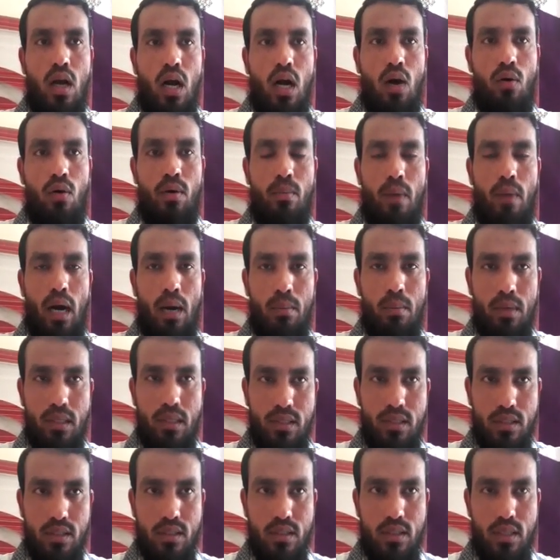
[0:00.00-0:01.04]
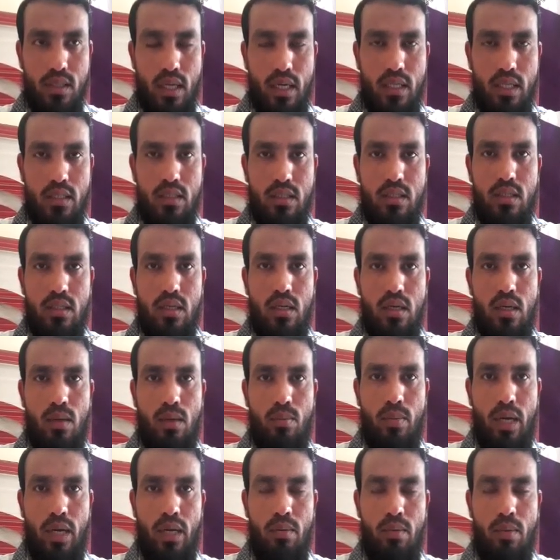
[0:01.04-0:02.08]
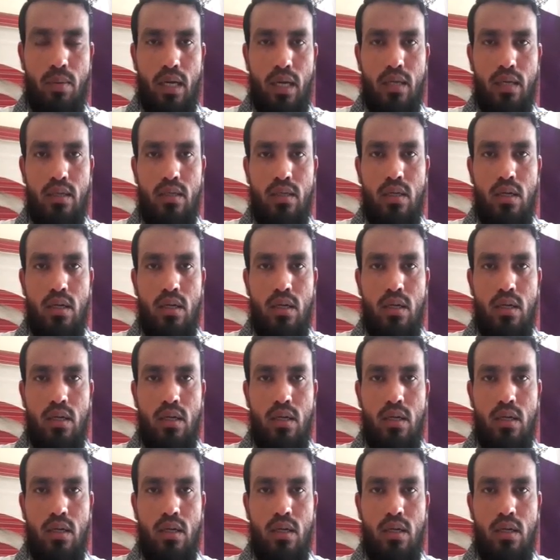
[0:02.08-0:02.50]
our marbles that is made by